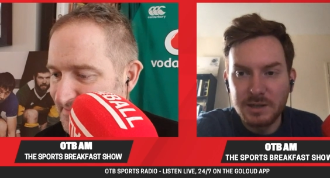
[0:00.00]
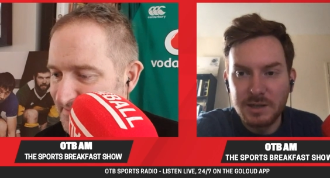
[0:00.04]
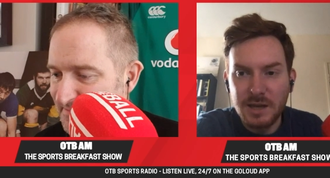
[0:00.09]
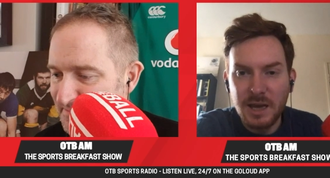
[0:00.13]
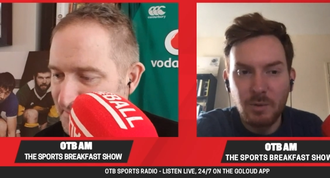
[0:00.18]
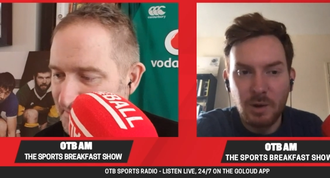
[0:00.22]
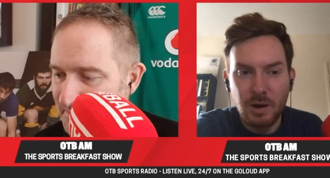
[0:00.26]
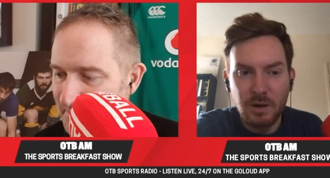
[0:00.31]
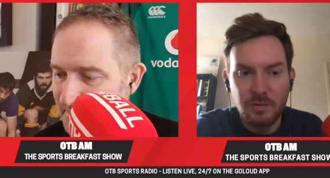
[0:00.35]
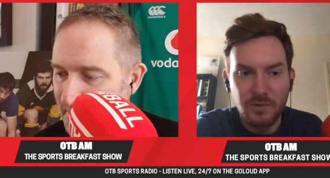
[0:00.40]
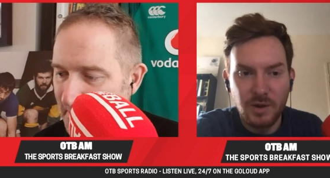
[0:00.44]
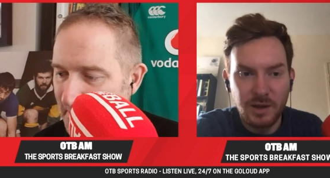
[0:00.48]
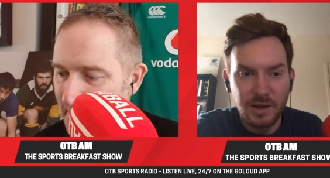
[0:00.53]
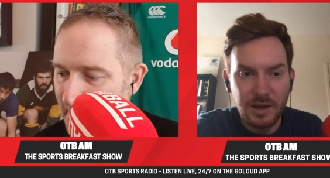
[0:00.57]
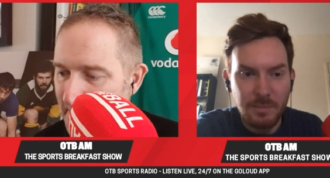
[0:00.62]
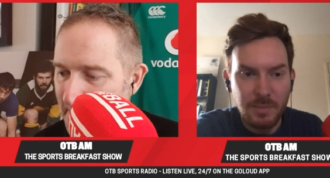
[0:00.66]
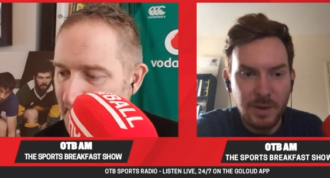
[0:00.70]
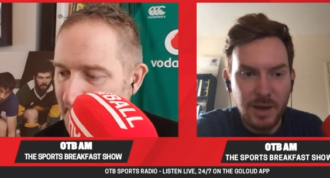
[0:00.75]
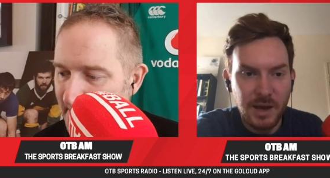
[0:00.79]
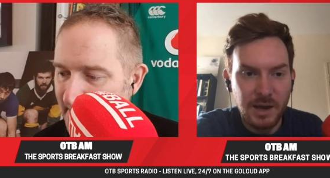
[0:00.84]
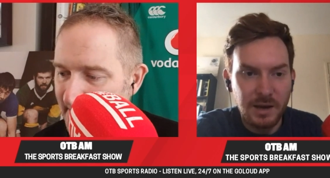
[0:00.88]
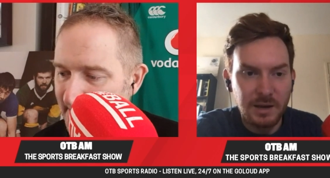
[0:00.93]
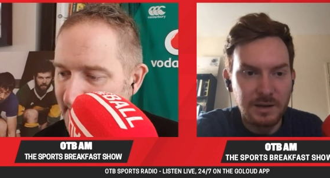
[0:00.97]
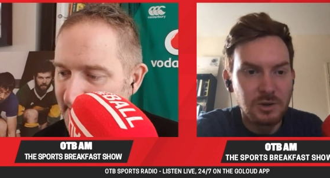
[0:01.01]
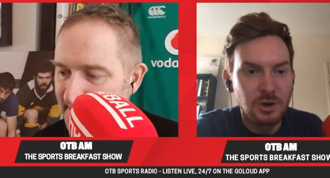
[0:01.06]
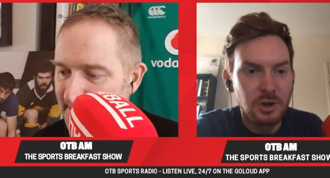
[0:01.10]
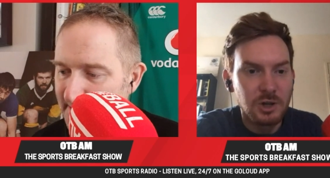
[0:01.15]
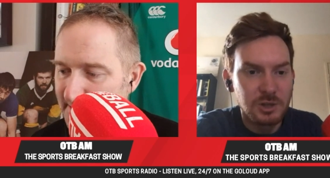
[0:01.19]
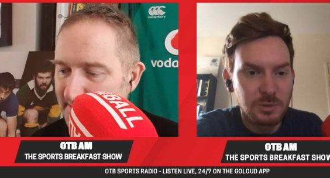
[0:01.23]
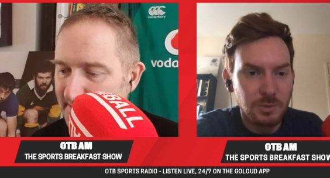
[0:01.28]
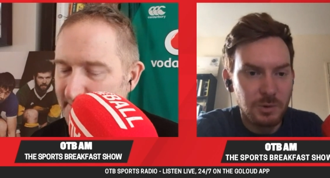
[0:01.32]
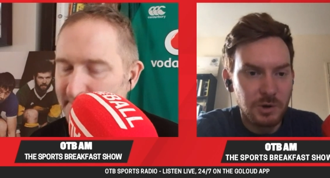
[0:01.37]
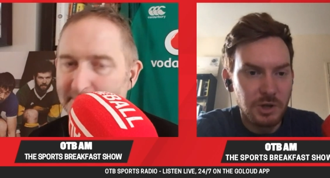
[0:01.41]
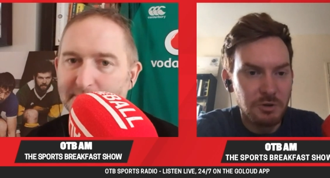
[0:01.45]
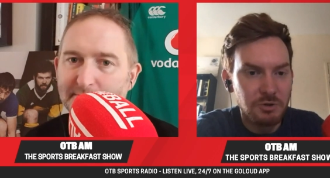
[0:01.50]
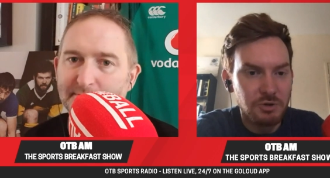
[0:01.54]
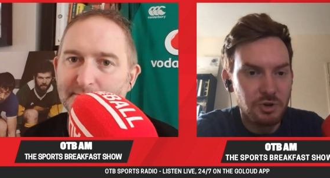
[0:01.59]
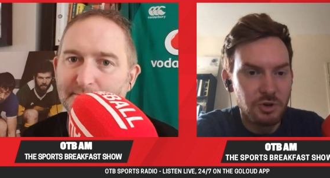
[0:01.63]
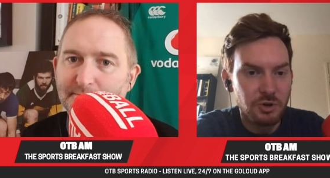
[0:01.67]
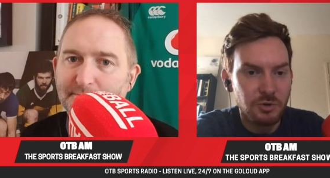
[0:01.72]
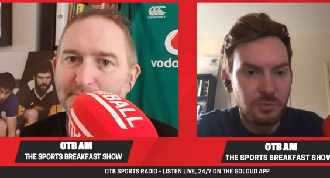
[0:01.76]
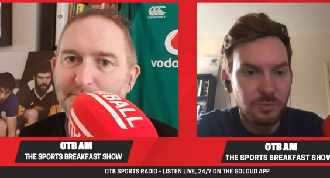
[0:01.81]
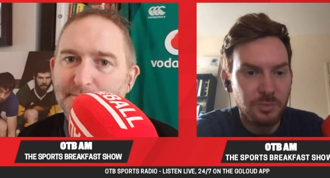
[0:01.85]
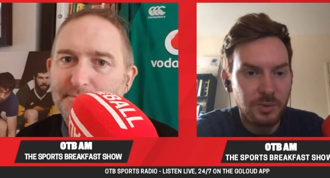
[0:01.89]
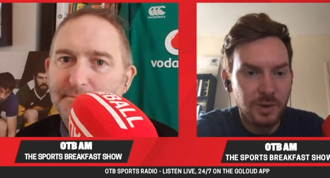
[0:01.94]
Speaker 1: qualifying campaign. Is also on
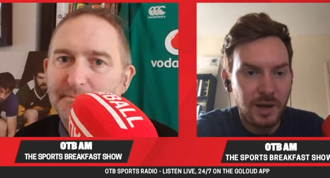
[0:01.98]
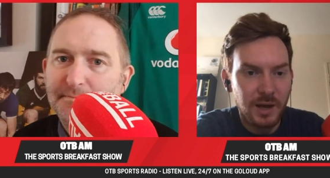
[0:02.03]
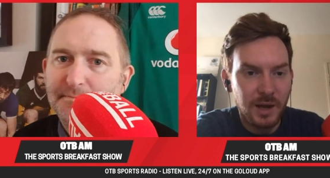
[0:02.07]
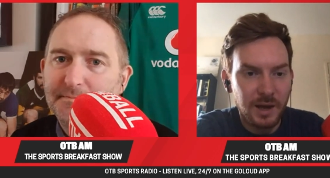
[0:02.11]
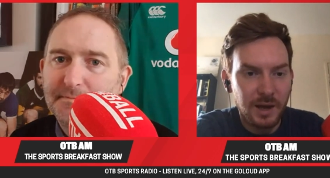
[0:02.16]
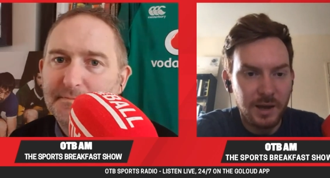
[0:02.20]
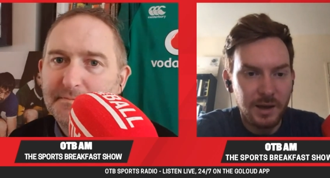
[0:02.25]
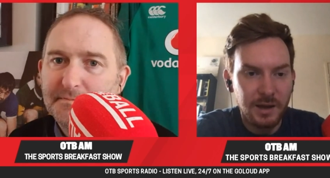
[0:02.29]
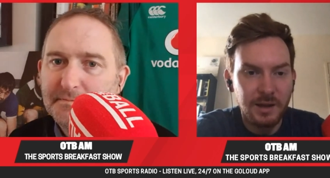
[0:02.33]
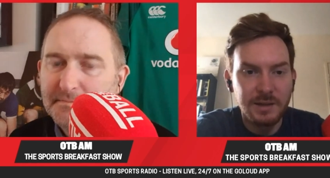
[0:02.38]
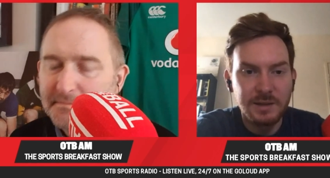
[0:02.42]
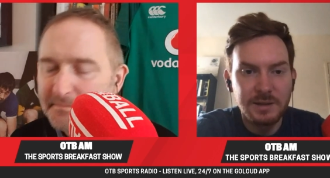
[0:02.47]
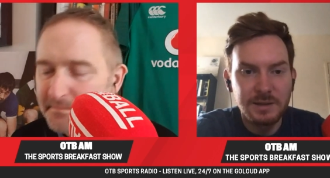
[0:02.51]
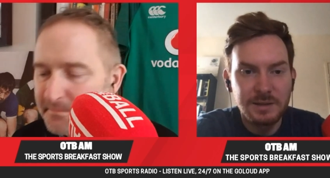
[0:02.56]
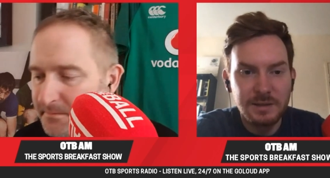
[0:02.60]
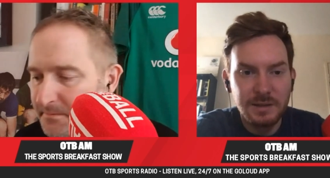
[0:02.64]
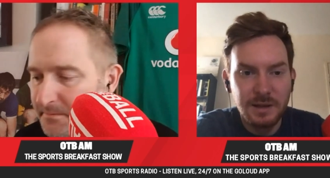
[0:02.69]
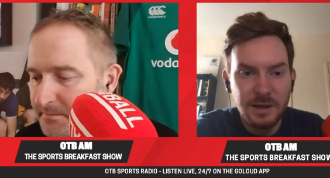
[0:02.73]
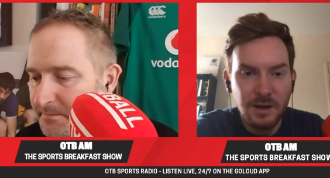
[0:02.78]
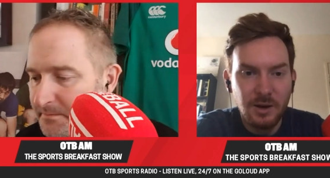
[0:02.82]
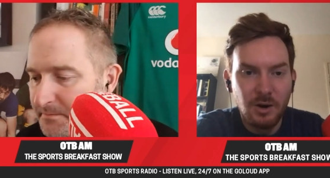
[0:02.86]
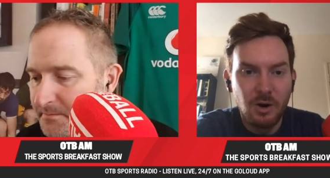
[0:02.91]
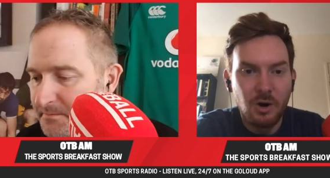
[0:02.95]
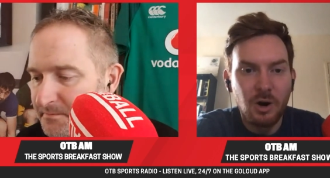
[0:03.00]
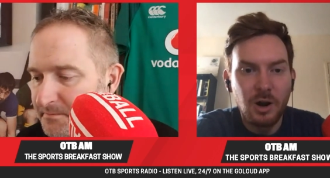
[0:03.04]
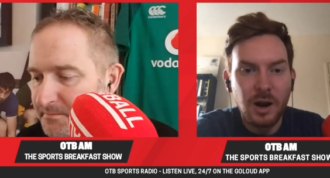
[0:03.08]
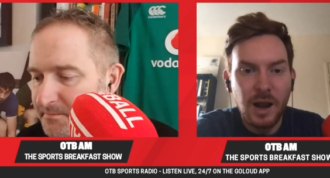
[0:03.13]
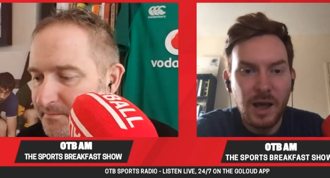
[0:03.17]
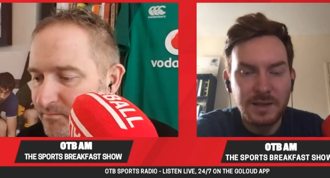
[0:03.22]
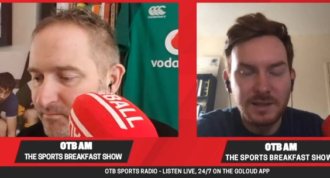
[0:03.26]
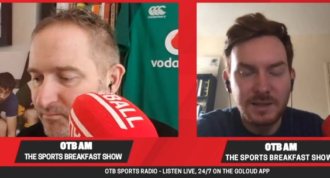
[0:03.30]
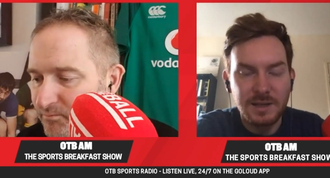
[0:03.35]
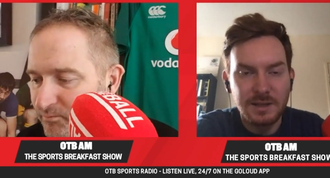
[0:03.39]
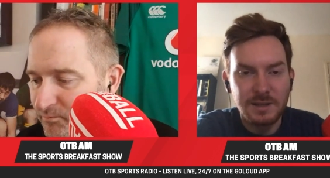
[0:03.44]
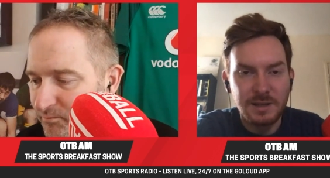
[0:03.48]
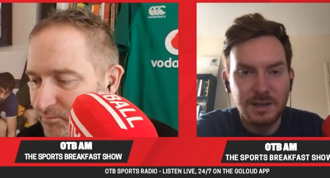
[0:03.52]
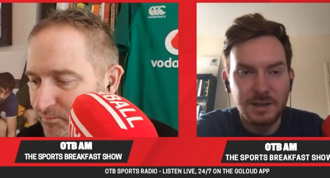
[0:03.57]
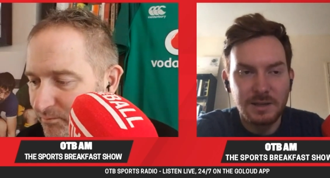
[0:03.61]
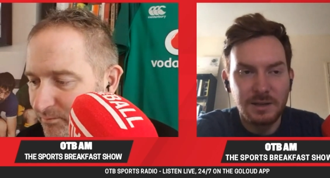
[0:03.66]
YouTube. Uh, it's all access and it's